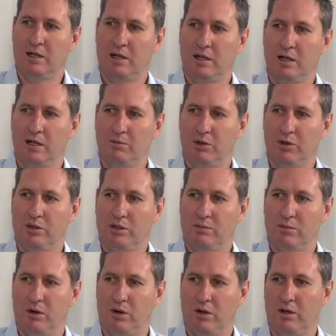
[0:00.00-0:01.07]
leading
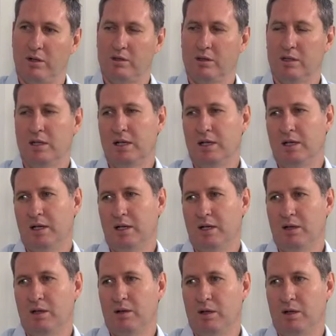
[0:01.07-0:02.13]
emerging market
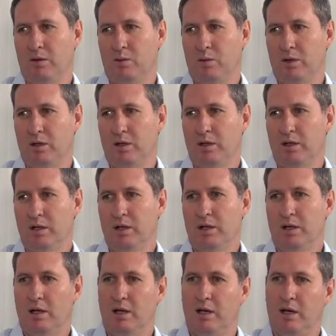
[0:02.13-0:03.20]
in, in wind
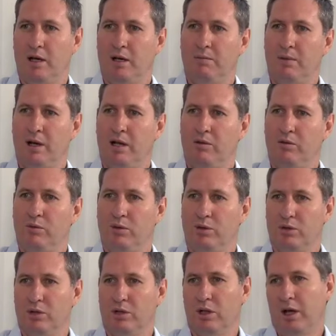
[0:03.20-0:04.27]
um, and,
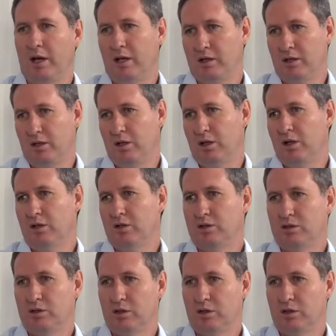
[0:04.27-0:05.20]
will, and you know,